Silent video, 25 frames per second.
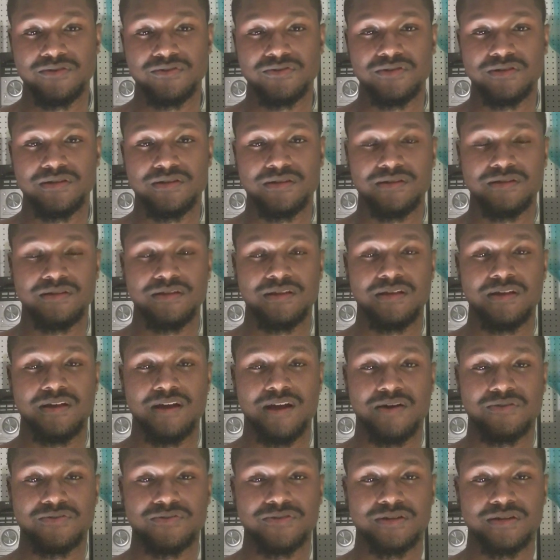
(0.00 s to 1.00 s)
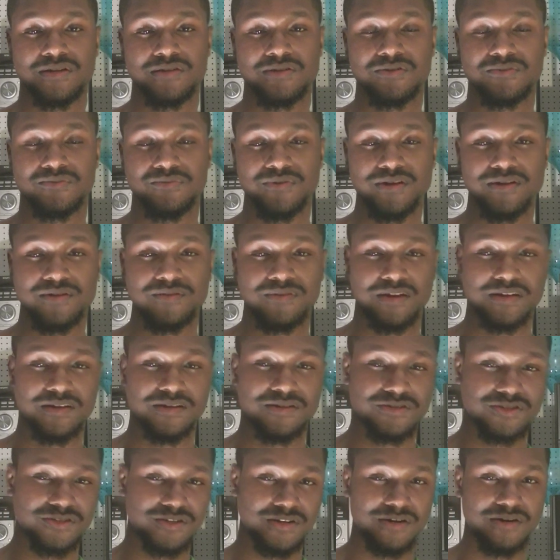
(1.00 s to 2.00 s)
anything outside the ring, like a
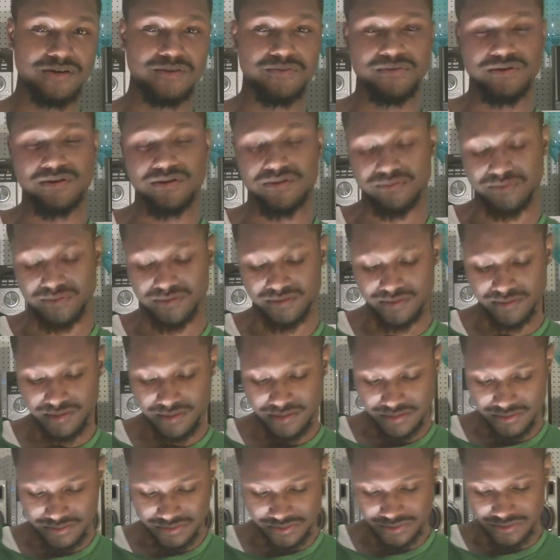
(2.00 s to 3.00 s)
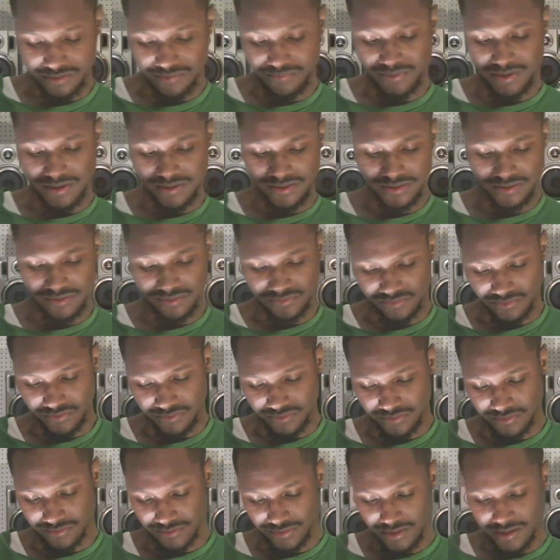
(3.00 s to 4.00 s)
chair or whatever. So the basic
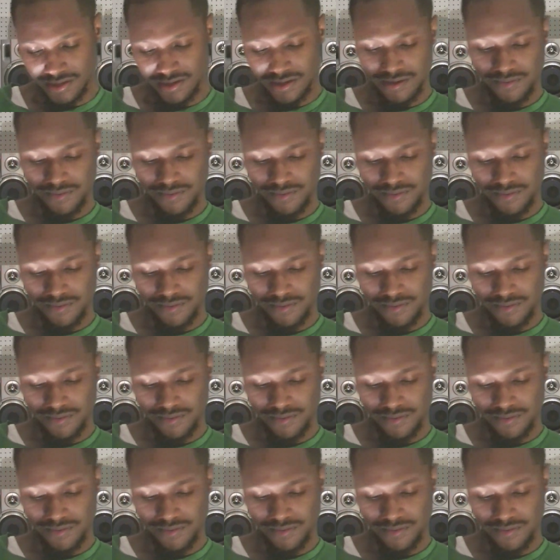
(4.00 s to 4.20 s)
rules.